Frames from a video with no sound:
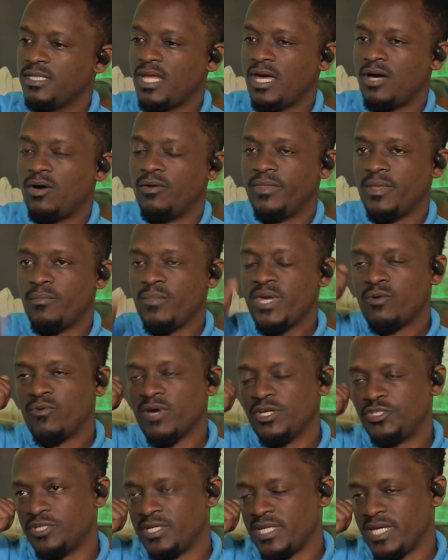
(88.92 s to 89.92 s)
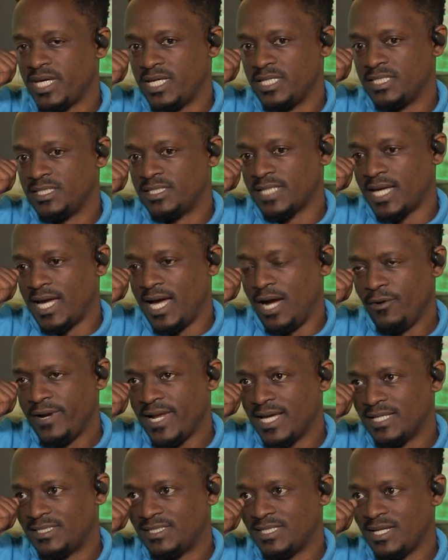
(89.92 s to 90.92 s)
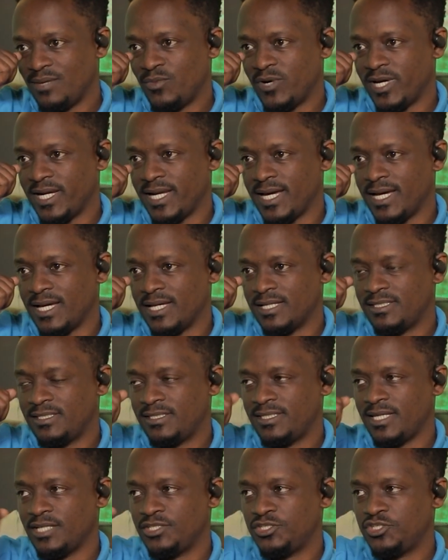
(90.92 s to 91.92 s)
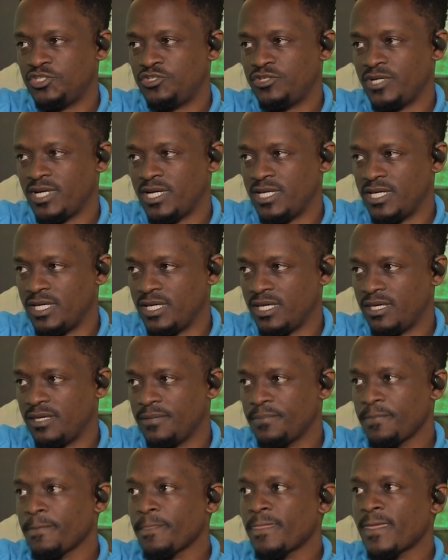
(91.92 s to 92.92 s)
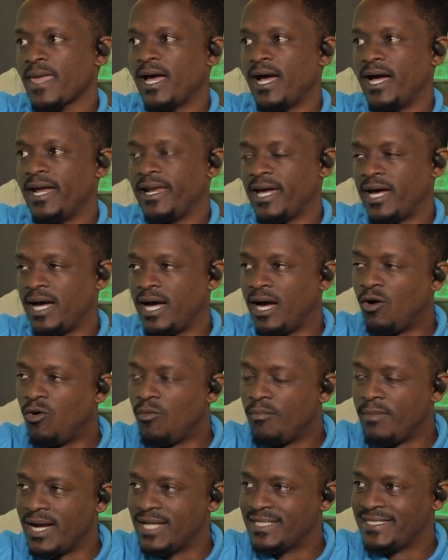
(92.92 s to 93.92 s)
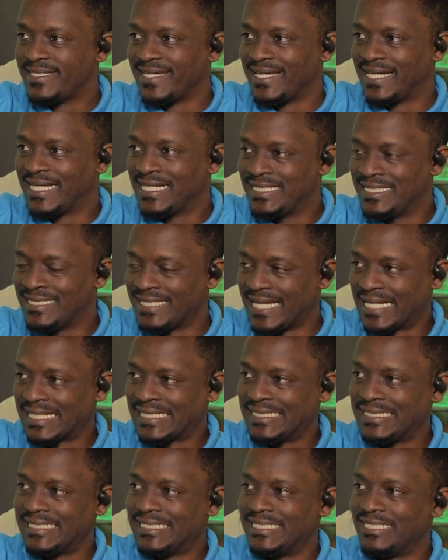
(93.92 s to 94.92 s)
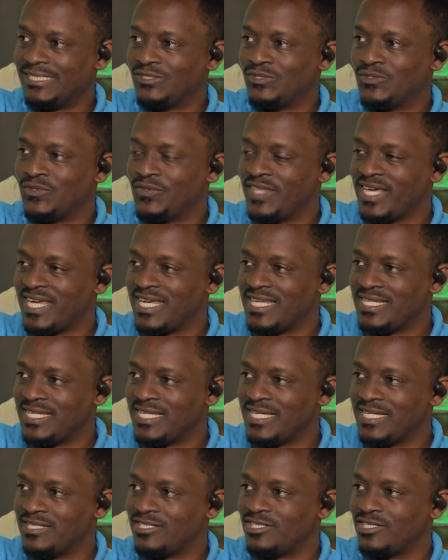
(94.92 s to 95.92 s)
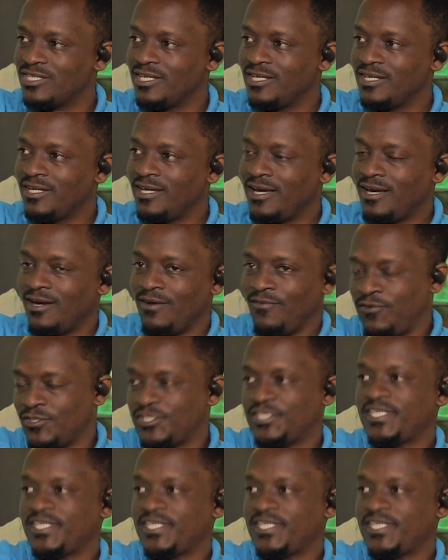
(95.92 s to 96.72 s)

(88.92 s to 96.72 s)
Now, the big question is, how does someone start trading, and how much exactly do they need for